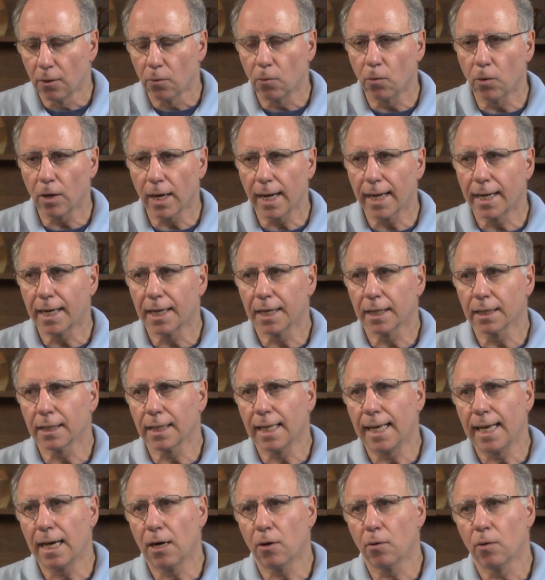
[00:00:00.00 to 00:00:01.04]
where I can
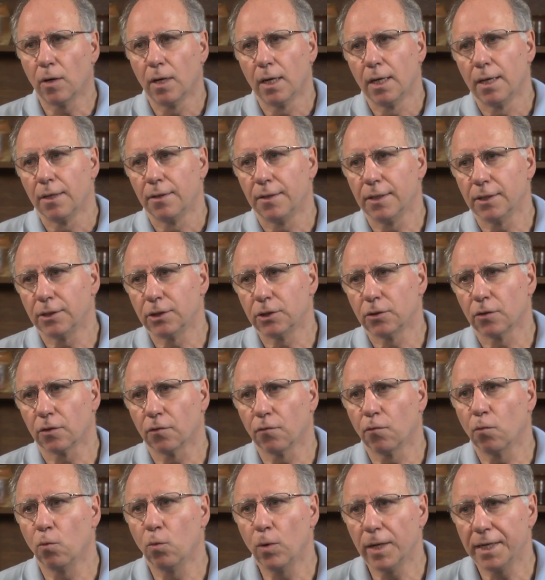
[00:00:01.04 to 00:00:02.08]
allow this sort
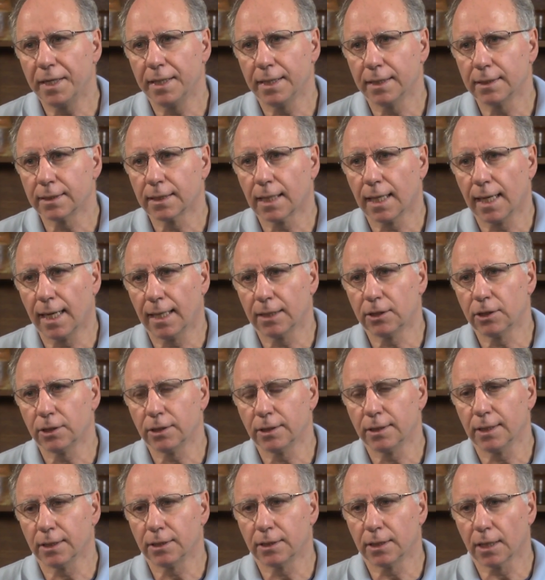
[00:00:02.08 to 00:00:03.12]
of witness
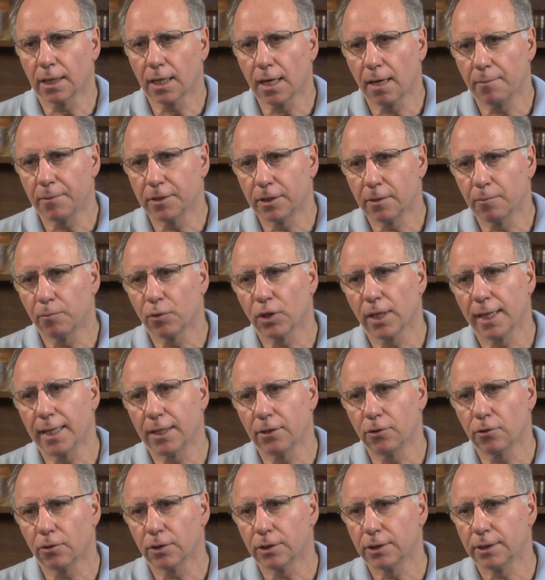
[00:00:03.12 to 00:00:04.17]
consciousness to come into play
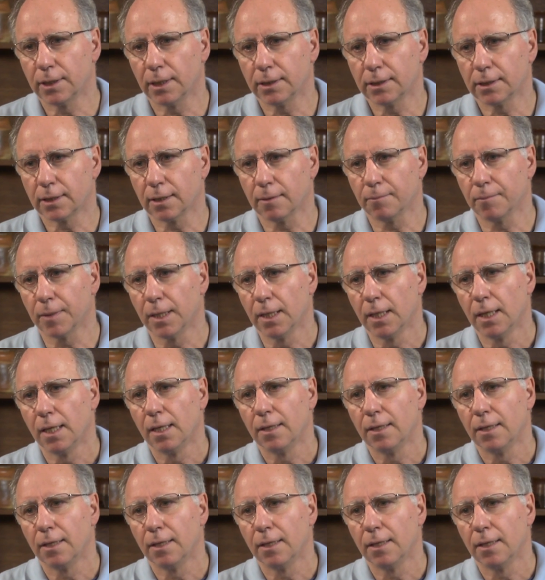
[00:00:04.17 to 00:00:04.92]
in your system